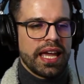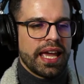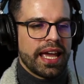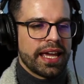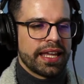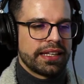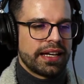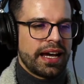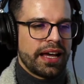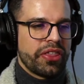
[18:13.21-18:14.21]
and
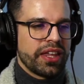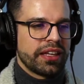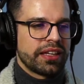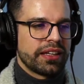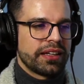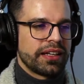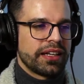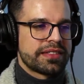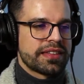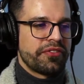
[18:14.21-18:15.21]
I think
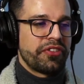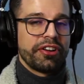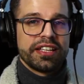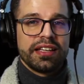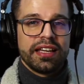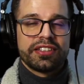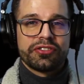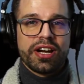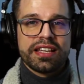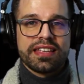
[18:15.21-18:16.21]
it's a very
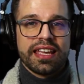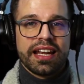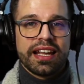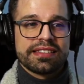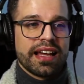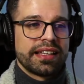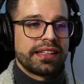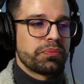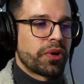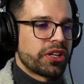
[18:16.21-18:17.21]
interesting and
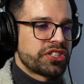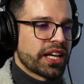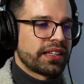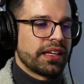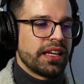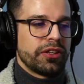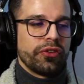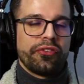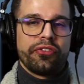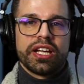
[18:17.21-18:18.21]
exciting project to
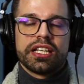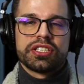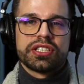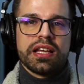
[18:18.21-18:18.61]
finish.